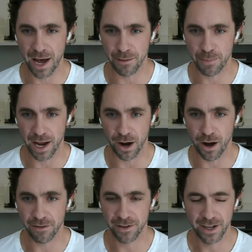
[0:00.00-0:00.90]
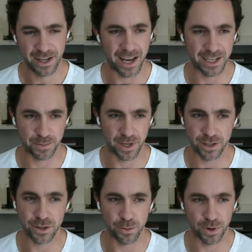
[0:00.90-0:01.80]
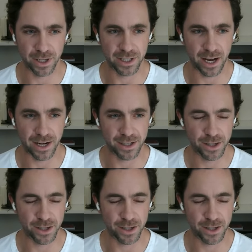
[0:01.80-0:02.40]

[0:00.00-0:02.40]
bet pay off has been super exciting